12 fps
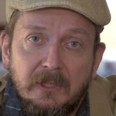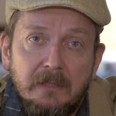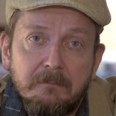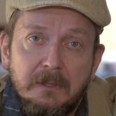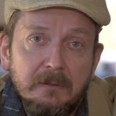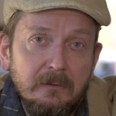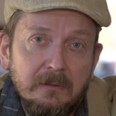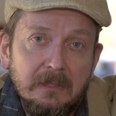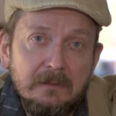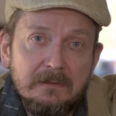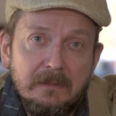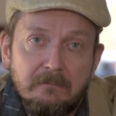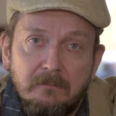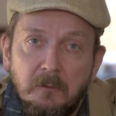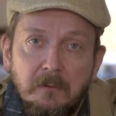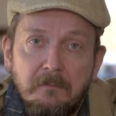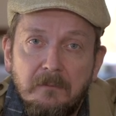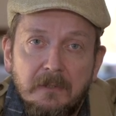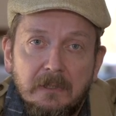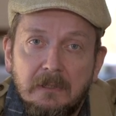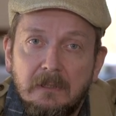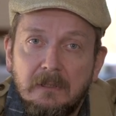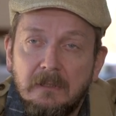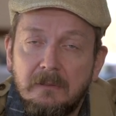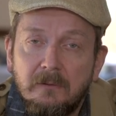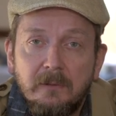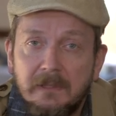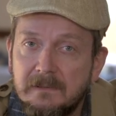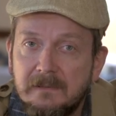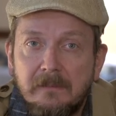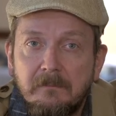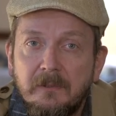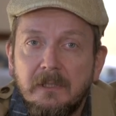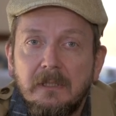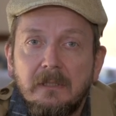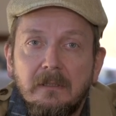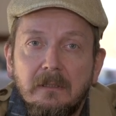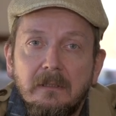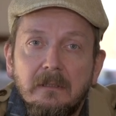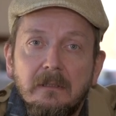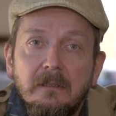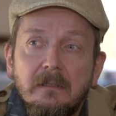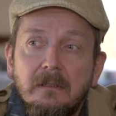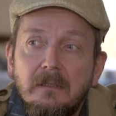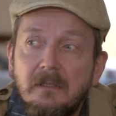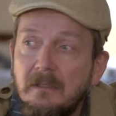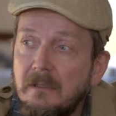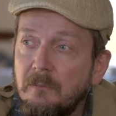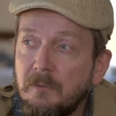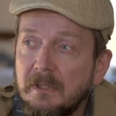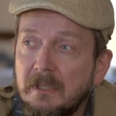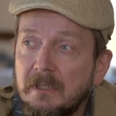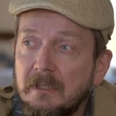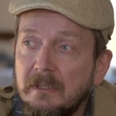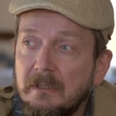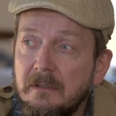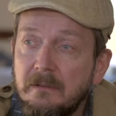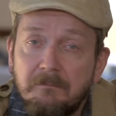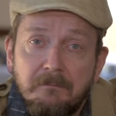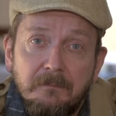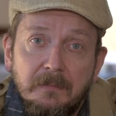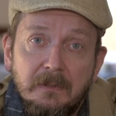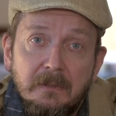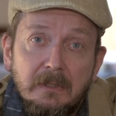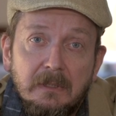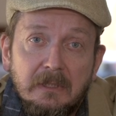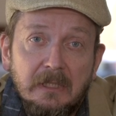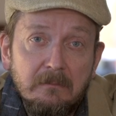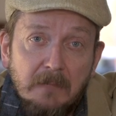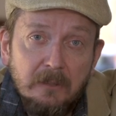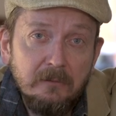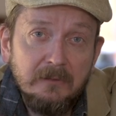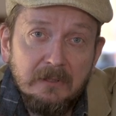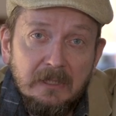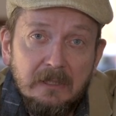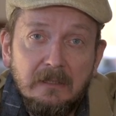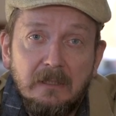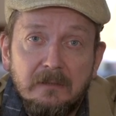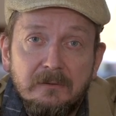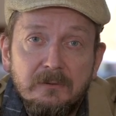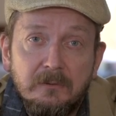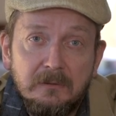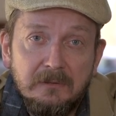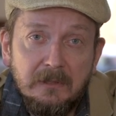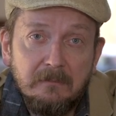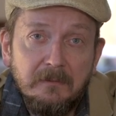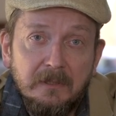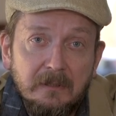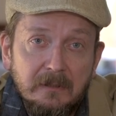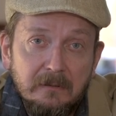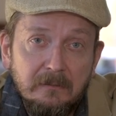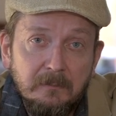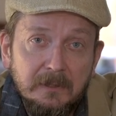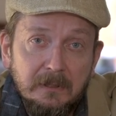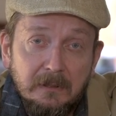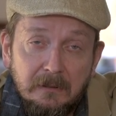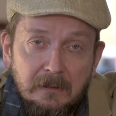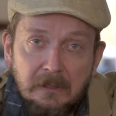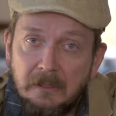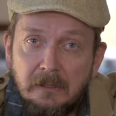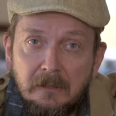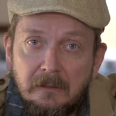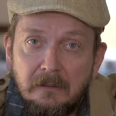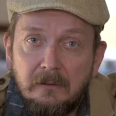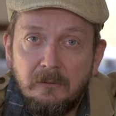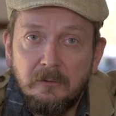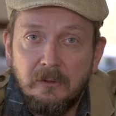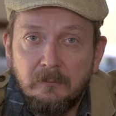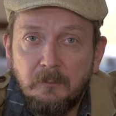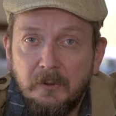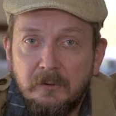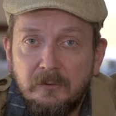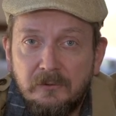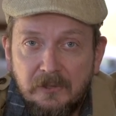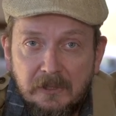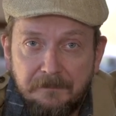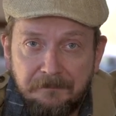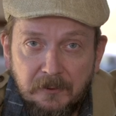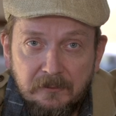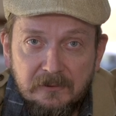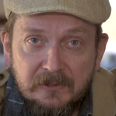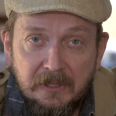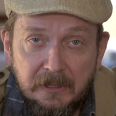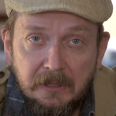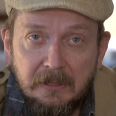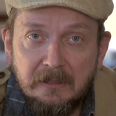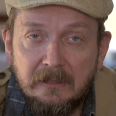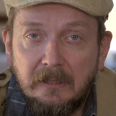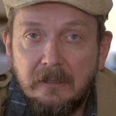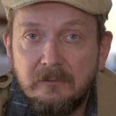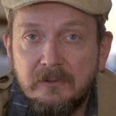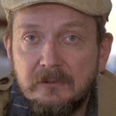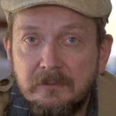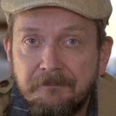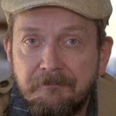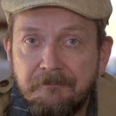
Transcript: cabin to get some warmth and to eat something. And when I came out again, I saw something that we do not want to see on the sky, clouds.